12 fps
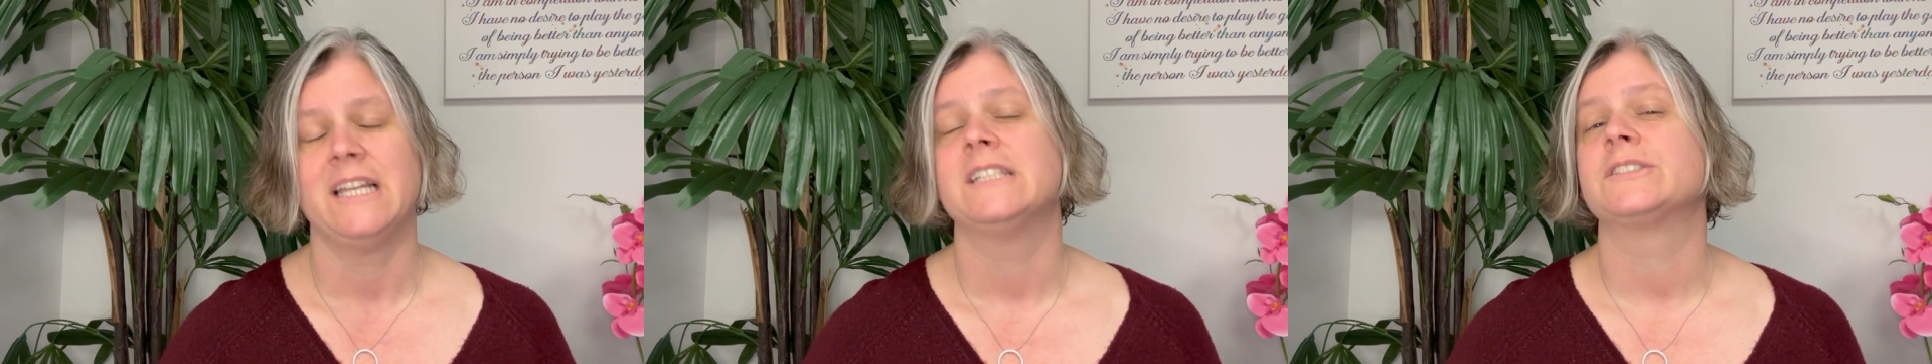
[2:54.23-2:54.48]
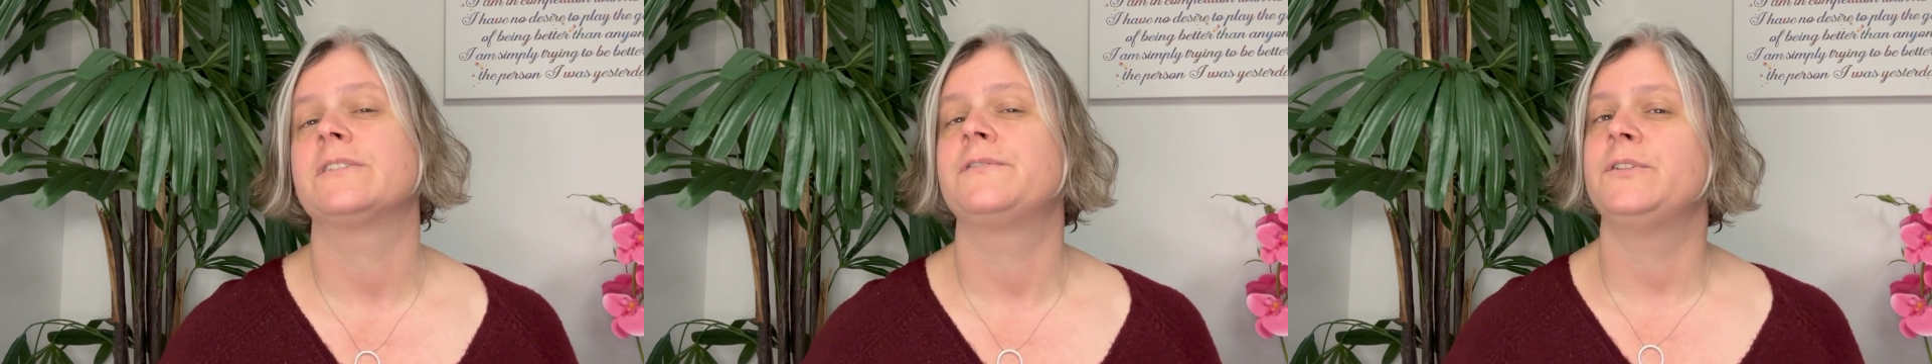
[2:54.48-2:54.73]

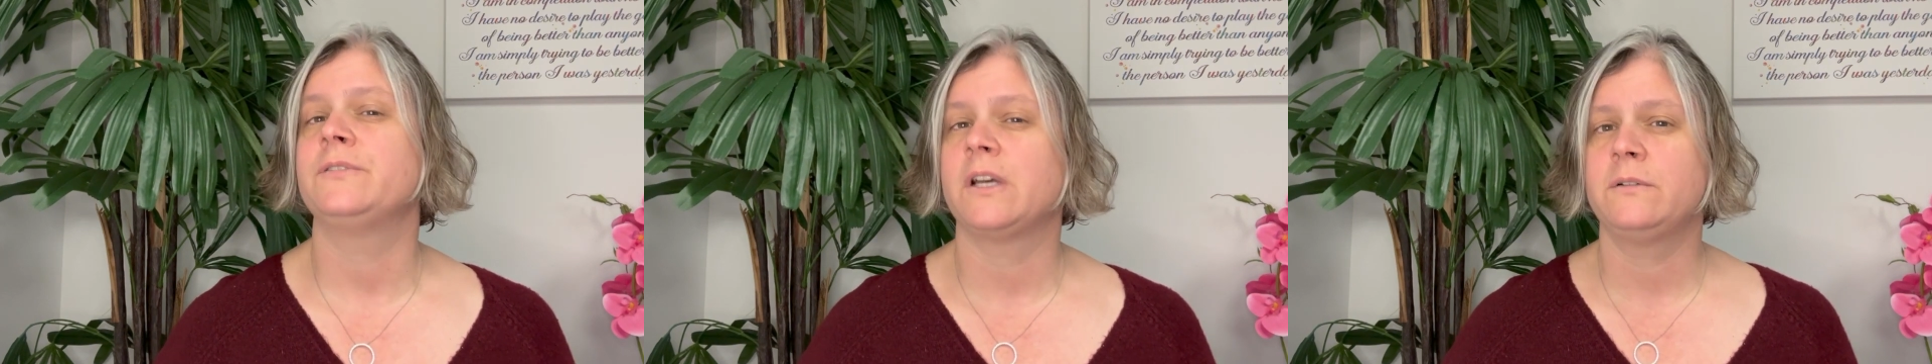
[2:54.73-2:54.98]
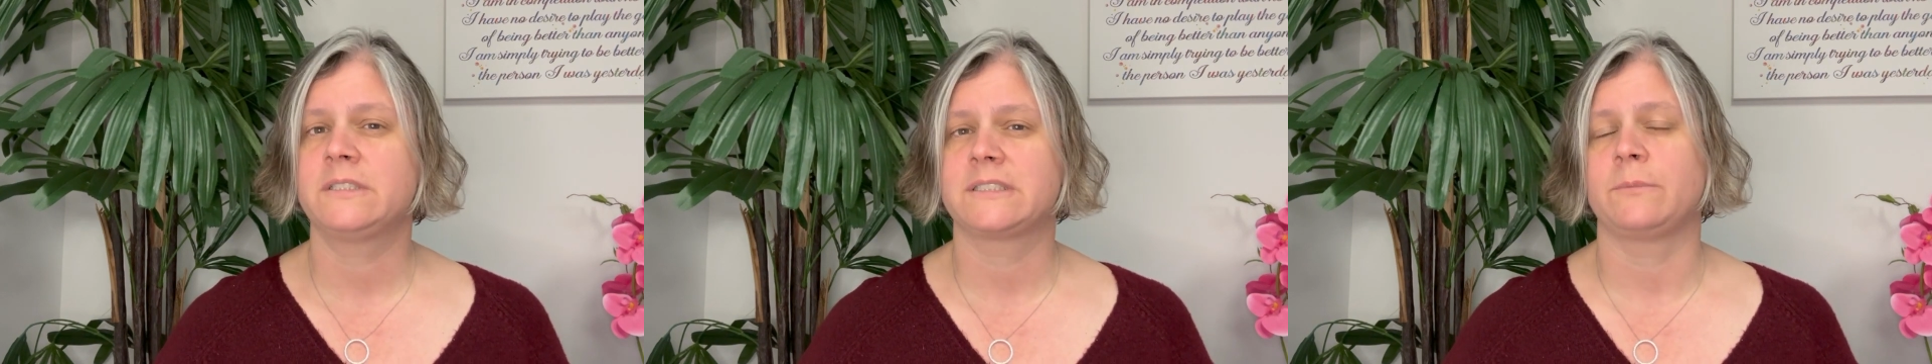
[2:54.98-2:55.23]
So if you
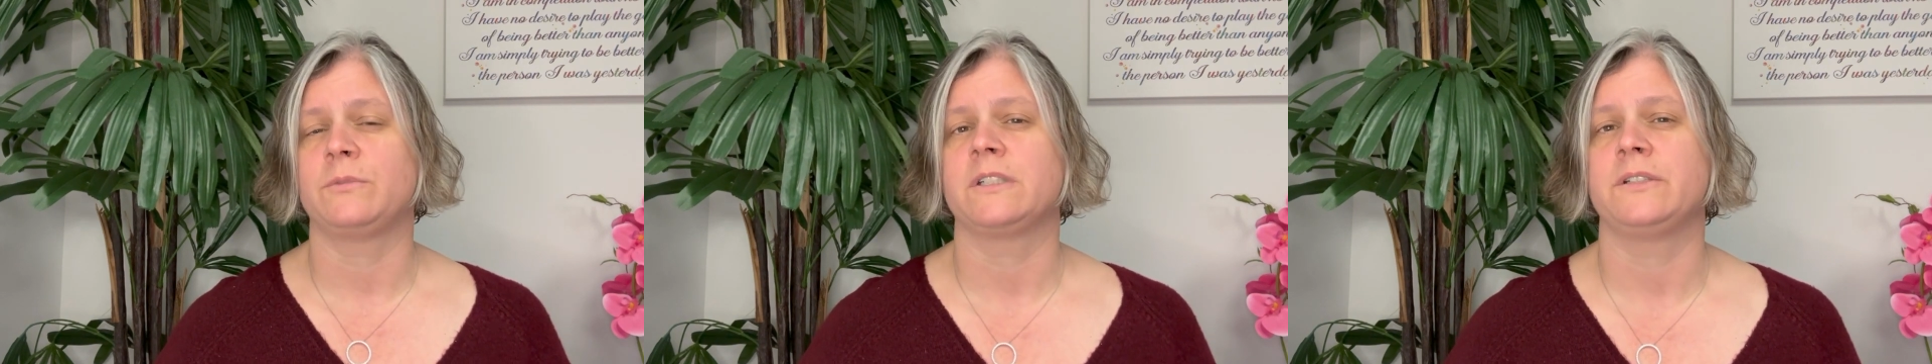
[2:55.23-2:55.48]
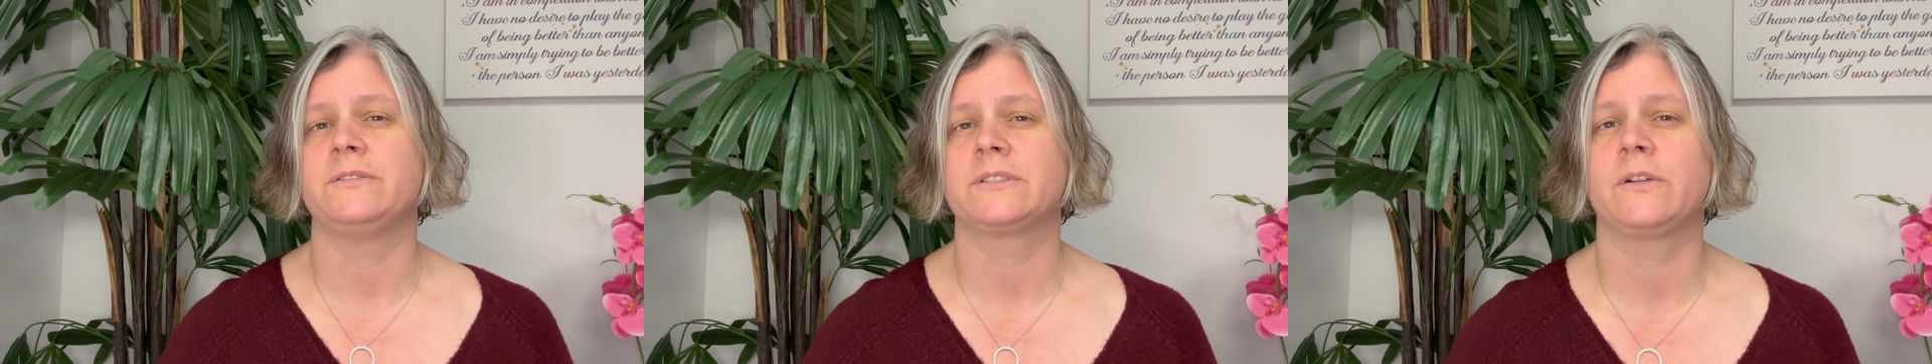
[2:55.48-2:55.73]
know someone
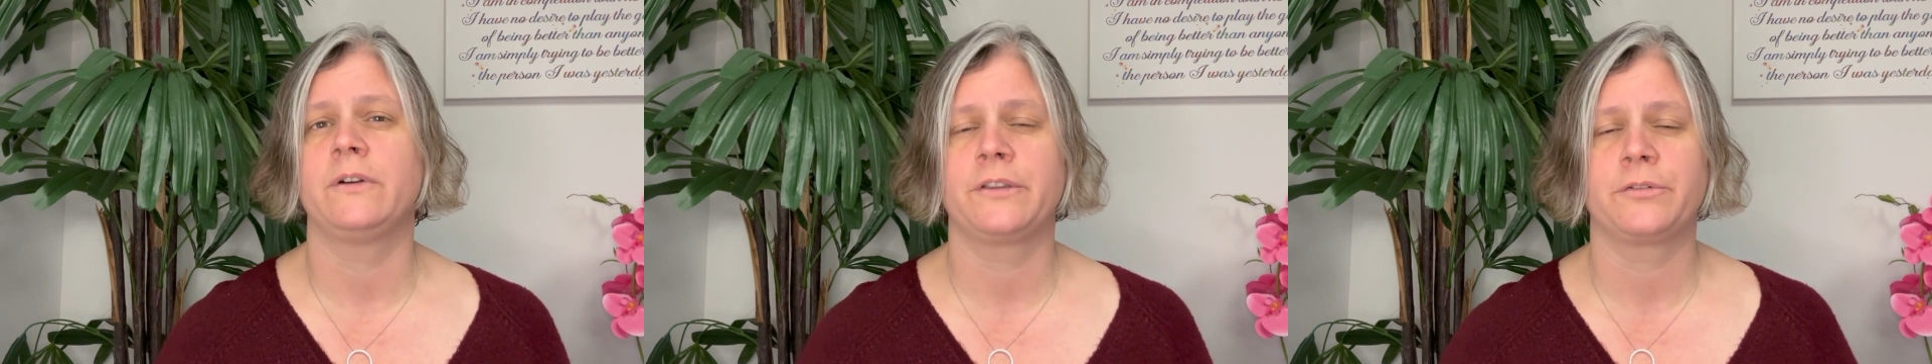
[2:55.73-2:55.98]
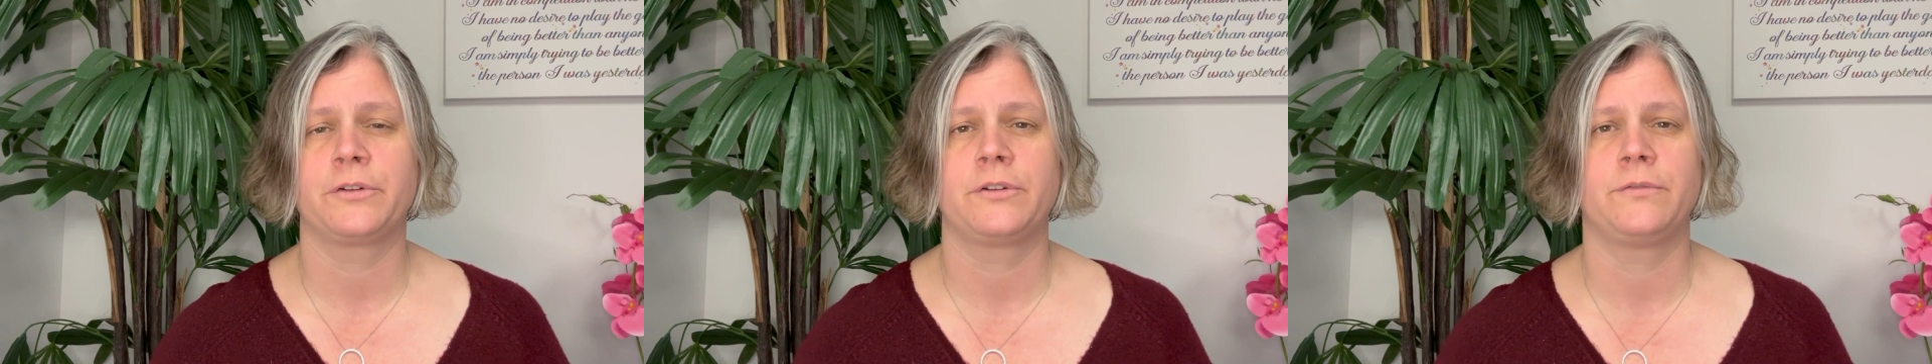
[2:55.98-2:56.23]
who's going
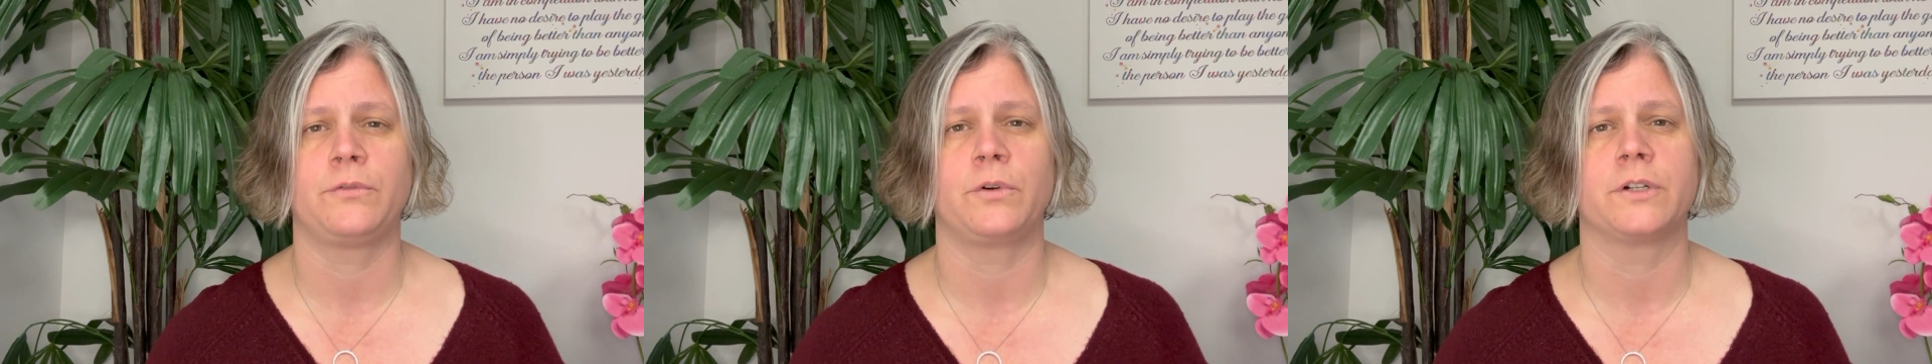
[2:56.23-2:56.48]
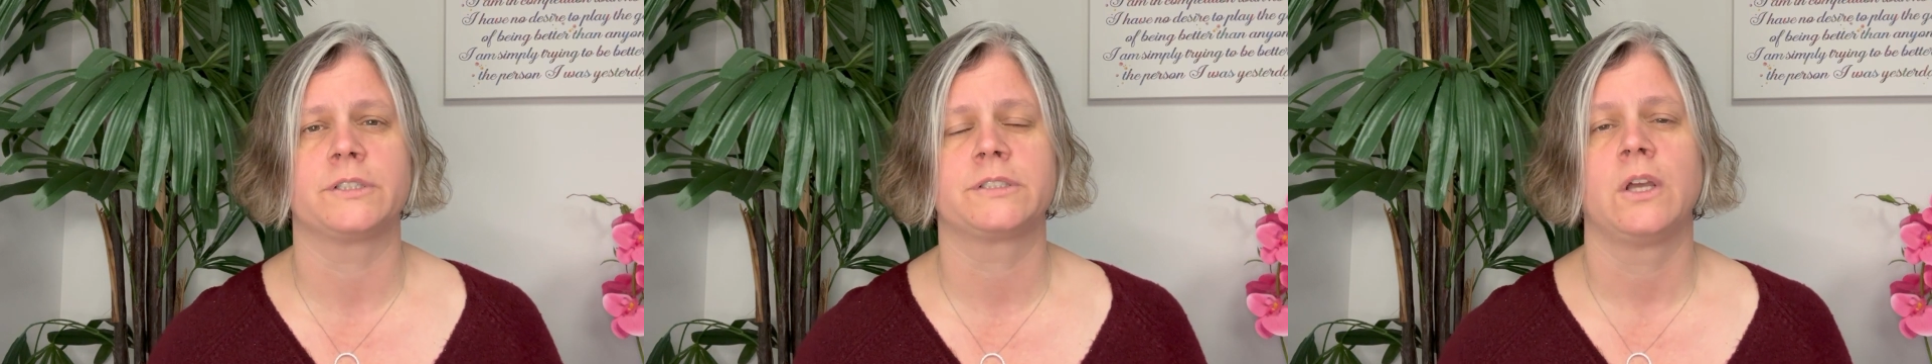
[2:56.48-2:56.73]
through
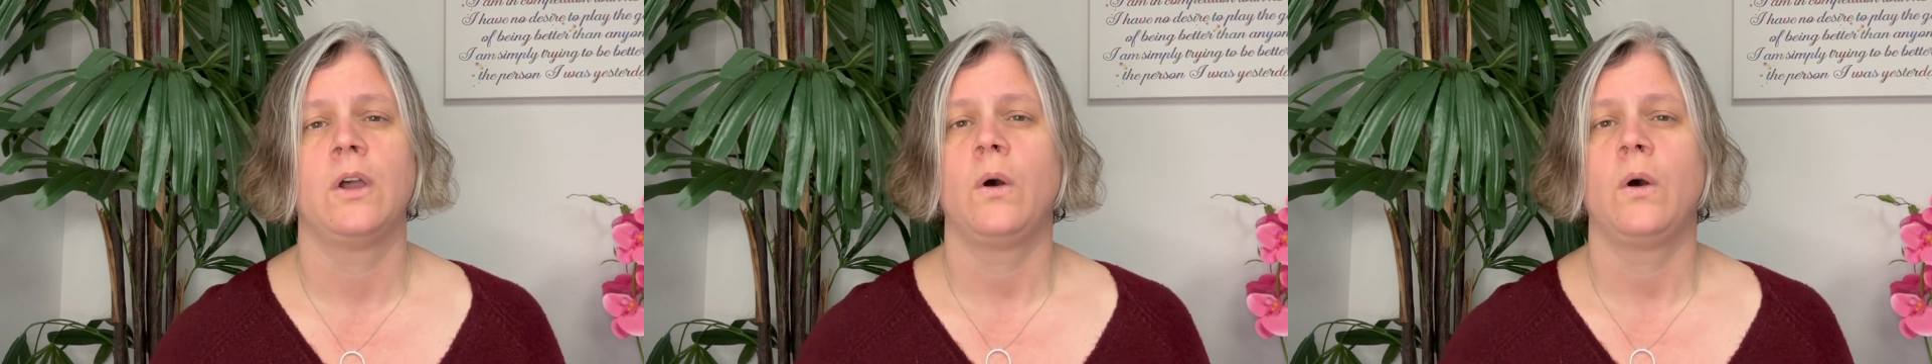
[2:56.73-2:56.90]
divorce